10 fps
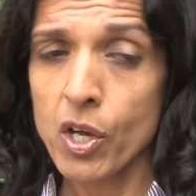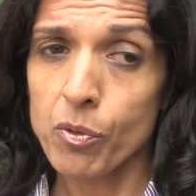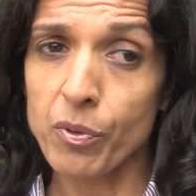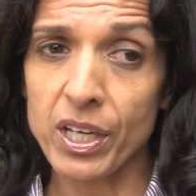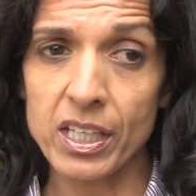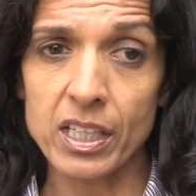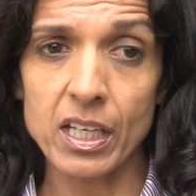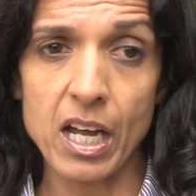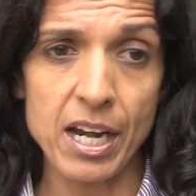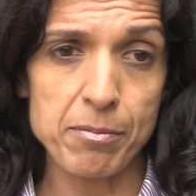we
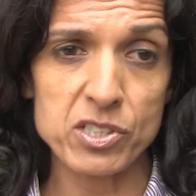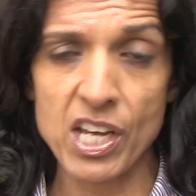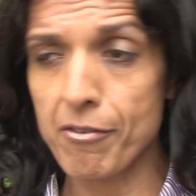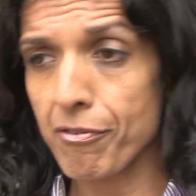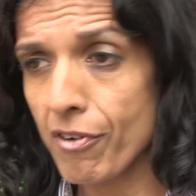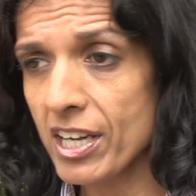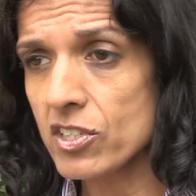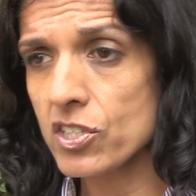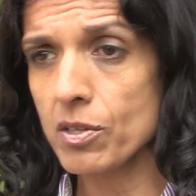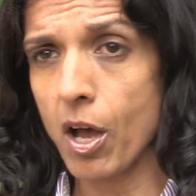are able to have friends,